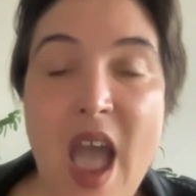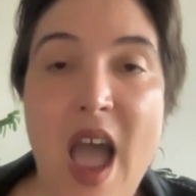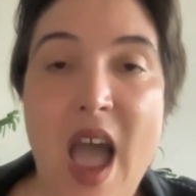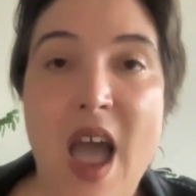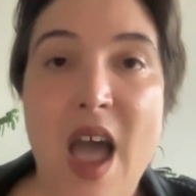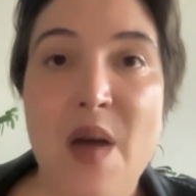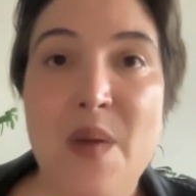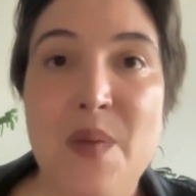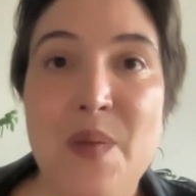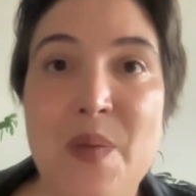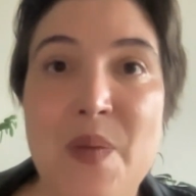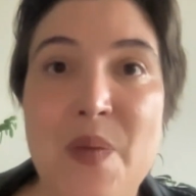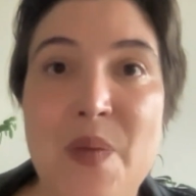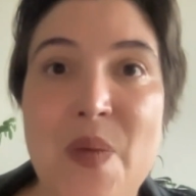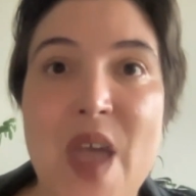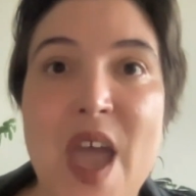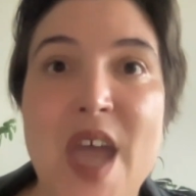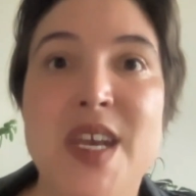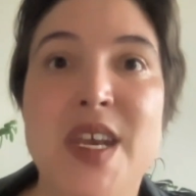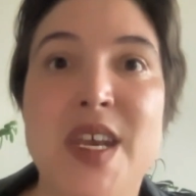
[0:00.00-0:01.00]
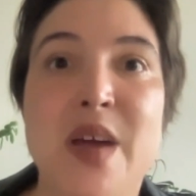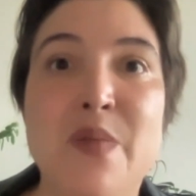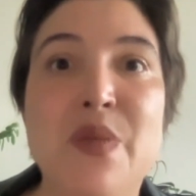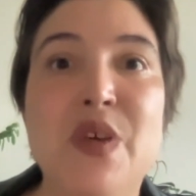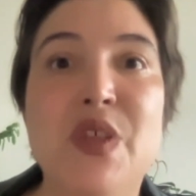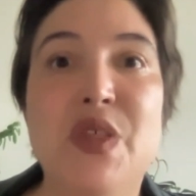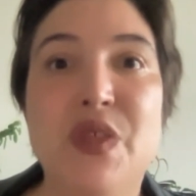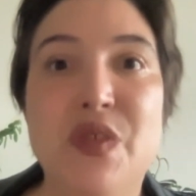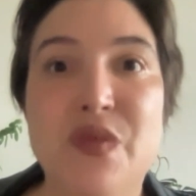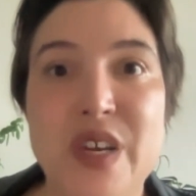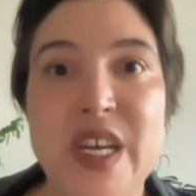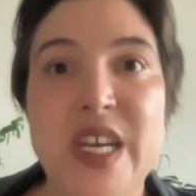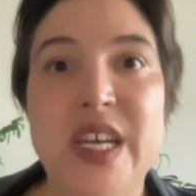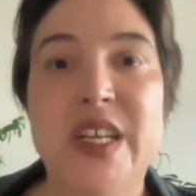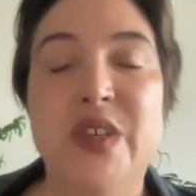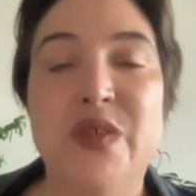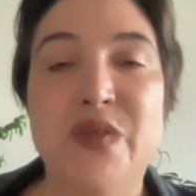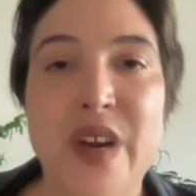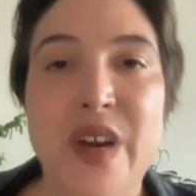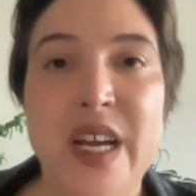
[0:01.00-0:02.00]
And number three
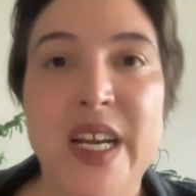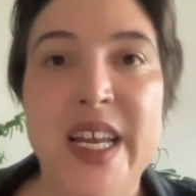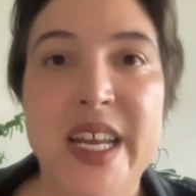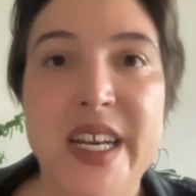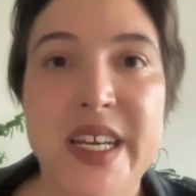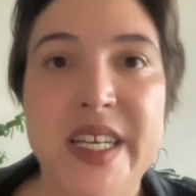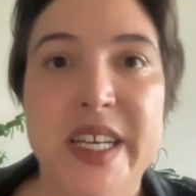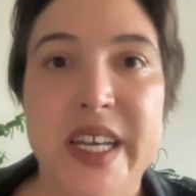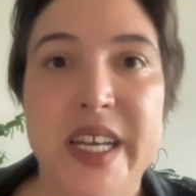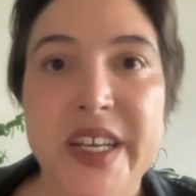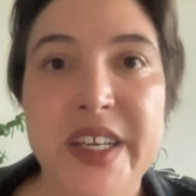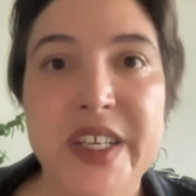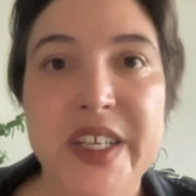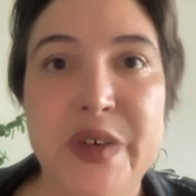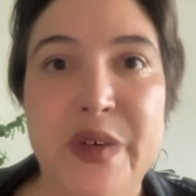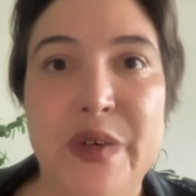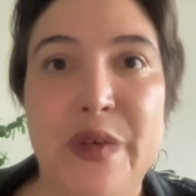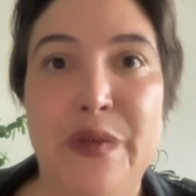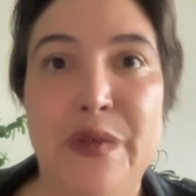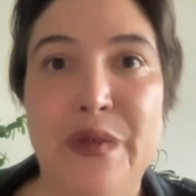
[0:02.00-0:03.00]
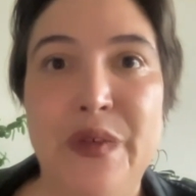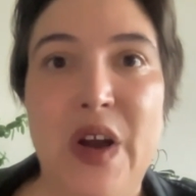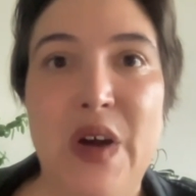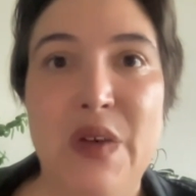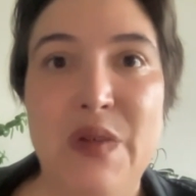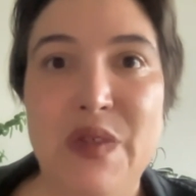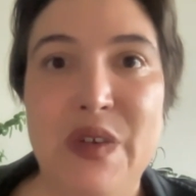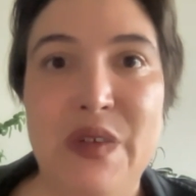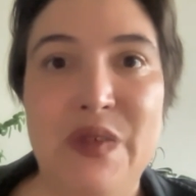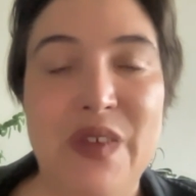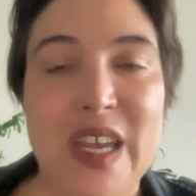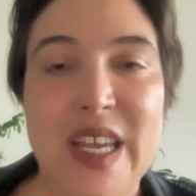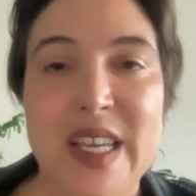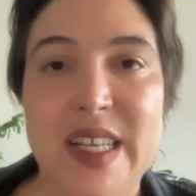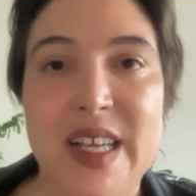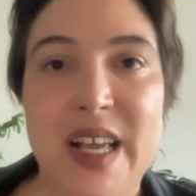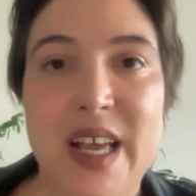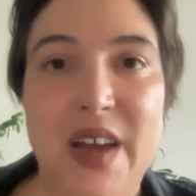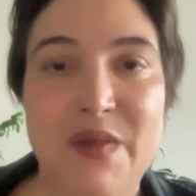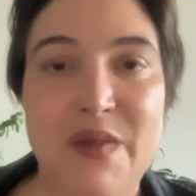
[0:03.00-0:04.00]
is really indicative of the
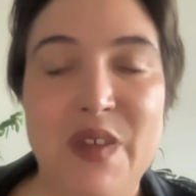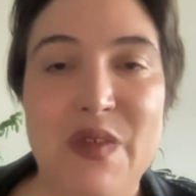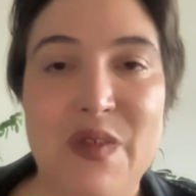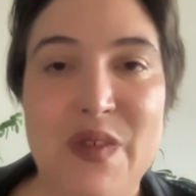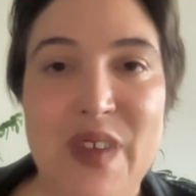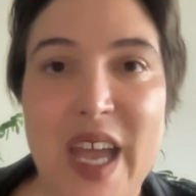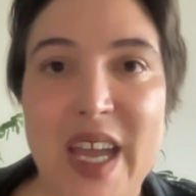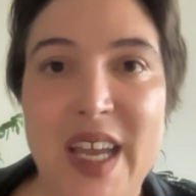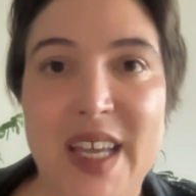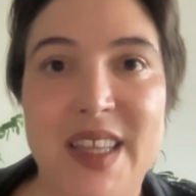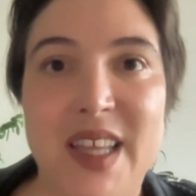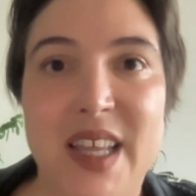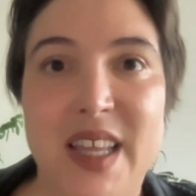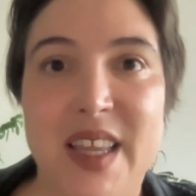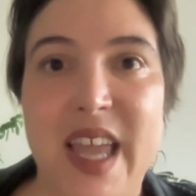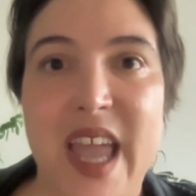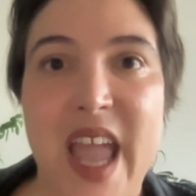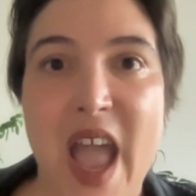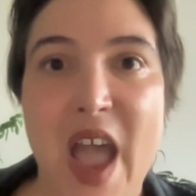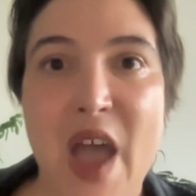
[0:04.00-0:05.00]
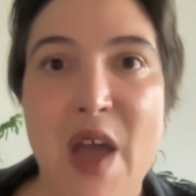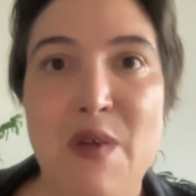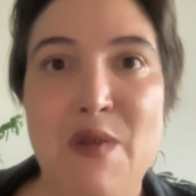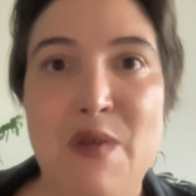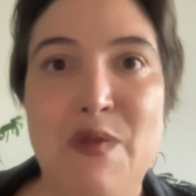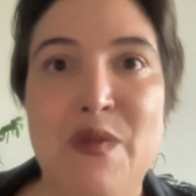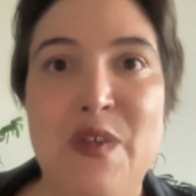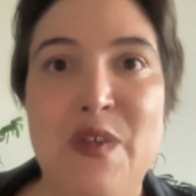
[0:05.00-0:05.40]
fact that they have